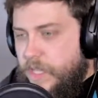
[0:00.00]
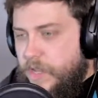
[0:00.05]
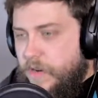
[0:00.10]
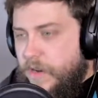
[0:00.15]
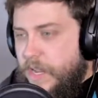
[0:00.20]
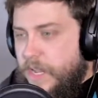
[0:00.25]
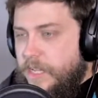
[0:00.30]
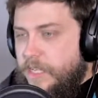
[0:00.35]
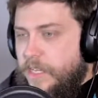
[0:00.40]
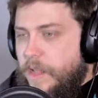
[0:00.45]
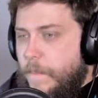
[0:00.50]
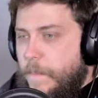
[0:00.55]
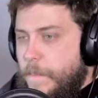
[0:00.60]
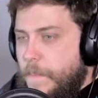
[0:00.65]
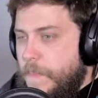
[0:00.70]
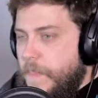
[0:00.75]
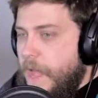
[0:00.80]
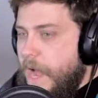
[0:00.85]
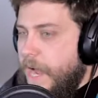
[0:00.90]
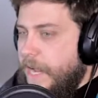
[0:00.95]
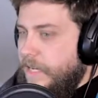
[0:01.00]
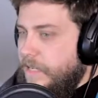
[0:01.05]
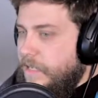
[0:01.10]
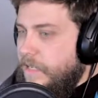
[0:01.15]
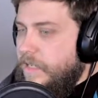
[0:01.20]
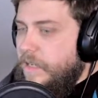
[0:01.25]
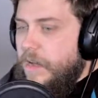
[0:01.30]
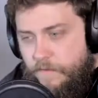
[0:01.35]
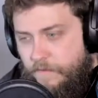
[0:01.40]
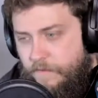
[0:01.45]
There is a
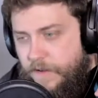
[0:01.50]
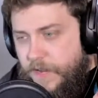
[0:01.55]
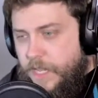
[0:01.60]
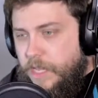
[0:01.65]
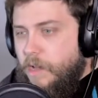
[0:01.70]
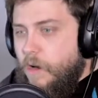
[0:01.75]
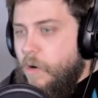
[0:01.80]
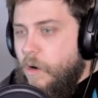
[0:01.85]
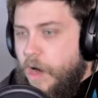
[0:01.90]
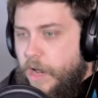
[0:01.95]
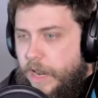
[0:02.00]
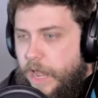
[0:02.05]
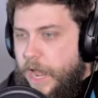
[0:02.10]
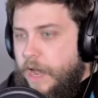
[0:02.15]
nice video on